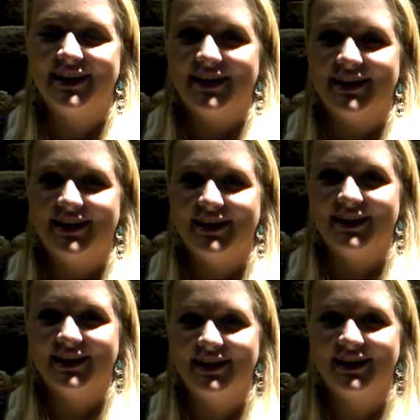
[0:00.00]
So just
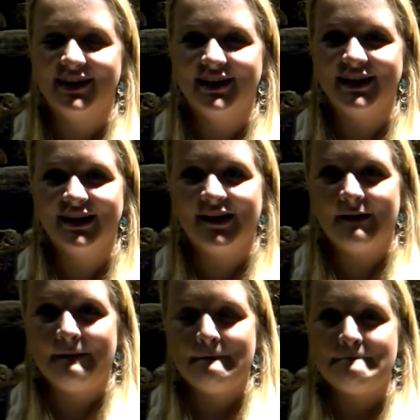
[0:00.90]
to get
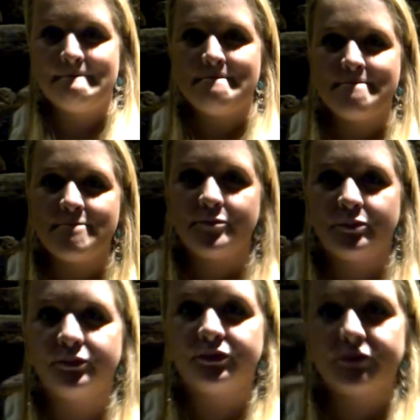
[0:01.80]
clarification, the money that you were
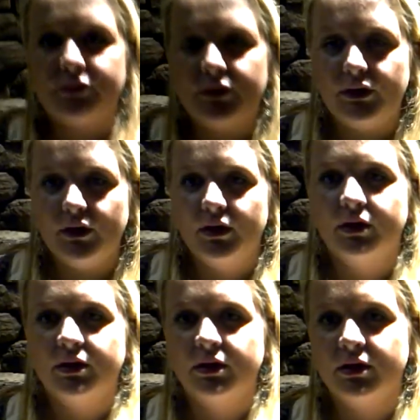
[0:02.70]
talking about at the
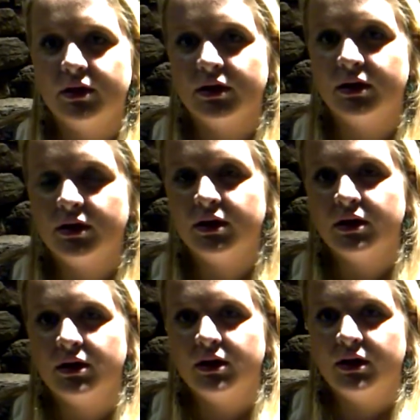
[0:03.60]
meetings, that's your
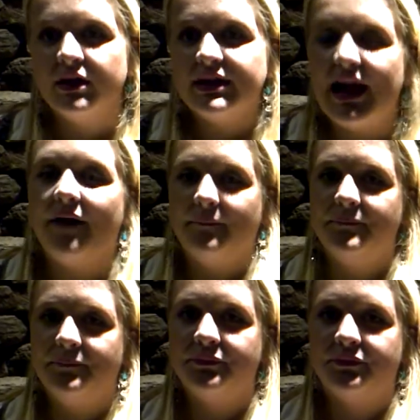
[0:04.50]
monthly allowance
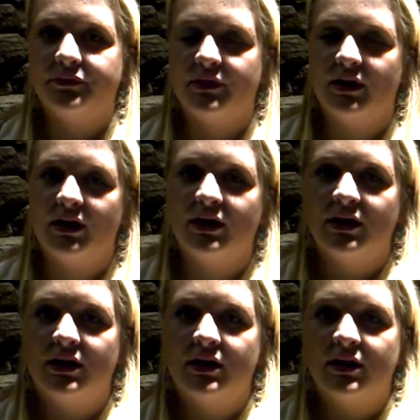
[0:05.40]
that your host
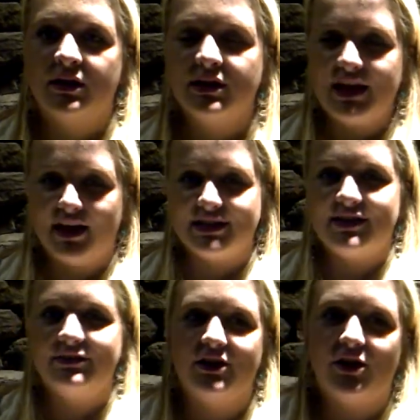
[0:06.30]
club
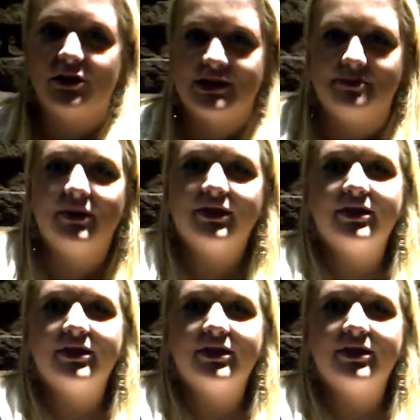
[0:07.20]
provides you?